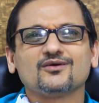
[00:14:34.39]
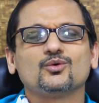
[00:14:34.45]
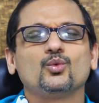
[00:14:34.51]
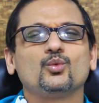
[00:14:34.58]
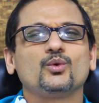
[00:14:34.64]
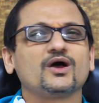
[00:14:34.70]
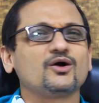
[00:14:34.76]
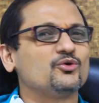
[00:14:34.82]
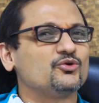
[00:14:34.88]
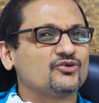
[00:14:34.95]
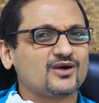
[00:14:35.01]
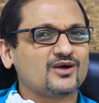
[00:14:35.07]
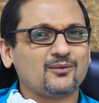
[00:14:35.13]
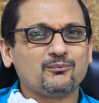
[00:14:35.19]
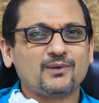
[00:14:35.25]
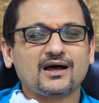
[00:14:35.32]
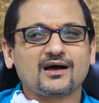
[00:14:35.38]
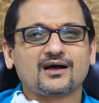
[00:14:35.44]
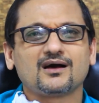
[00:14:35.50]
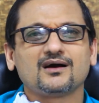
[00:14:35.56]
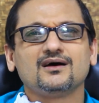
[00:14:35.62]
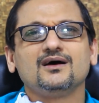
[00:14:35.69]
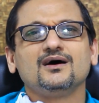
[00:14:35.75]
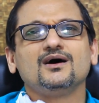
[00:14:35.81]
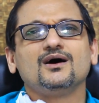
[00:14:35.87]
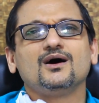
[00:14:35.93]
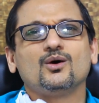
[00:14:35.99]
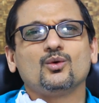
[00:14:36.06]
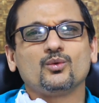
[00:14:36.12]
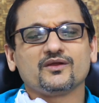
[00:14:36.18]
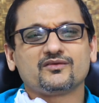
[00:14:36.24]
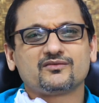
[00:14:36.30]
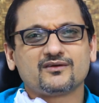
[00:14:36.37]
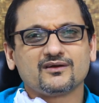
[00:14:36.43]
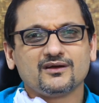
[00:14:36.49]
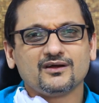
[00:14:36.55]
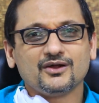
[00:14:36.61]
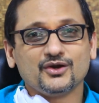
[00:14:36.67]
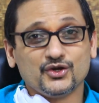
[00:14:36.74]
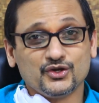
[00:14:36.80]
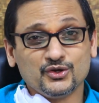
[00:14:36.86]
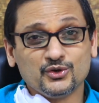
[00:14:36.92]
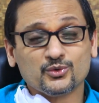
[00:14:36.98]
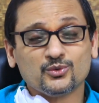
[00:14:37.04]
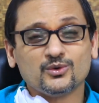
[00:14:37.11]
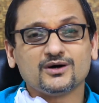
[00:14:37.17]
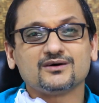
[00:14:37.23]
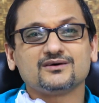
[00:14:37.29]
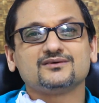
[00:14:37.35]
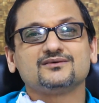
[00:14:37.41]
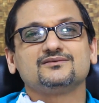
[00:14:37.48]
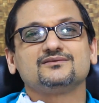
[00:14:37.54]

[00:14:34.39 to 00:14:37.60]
We are going to come back with newer